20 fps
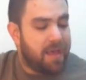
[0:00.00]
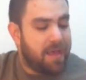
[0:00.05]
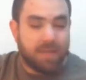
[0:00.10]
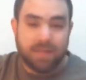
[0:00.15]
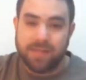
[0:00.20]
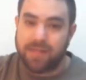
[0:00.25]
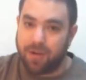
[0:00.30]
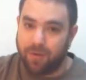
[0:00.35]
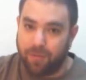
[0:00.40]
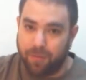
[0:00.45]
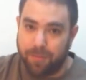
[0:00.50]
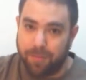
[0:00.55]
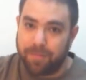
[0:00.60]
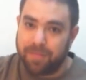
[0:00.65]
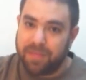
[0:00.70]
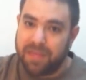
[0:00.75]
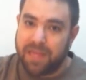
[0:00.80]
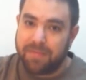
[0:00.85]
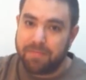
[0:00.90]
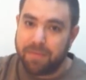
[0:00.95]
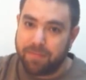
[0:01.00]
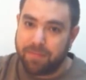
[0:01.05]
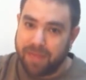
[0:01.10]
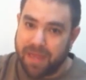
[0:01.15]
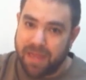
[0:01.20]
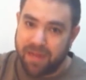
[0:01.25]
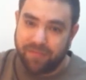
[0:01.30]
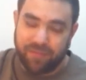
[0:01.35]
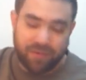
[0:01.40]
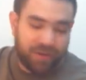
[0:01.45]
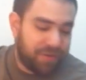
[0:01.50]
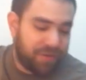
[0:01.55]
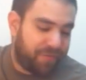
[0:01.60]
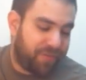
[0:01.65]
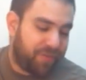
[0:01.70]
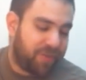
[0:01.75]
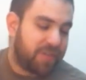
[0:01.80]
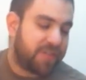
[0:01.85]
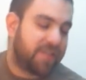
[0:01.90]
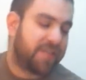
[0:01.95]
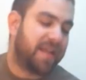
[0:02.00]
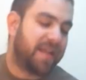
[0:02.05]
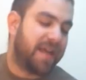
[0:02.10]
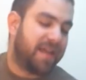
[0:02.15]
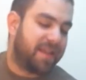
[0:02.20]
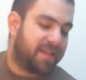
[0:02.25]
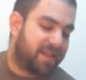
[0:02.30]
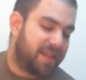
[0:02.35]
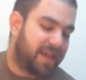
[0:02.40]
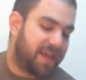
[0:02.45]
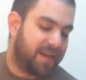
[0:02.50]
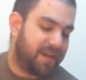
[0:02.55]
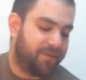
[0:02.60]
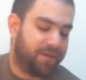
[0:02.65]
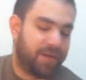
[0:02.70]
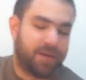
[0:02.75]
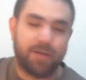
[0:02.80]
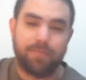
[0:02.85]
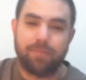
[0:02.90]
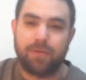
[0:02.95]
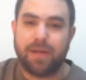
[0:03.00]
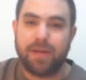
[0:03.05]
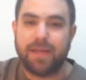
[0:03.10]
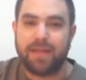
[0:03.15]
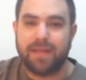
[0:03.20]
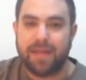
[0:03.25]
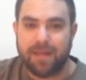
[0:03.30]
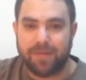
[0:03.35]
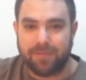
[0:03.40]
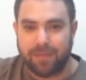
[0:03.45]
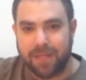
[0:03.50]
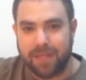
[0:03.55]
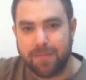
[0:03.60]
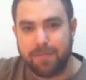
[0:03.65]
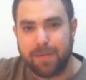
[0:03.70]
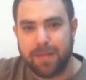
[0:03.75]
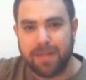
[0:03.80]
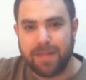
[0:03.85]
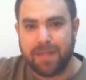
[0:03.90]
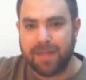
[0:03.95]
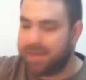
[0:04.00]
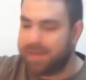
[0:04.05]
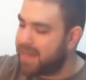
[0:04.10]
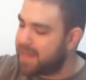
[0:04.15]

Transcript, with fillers: So, let me play it for you first, and then we're gonna break it down lick by lick,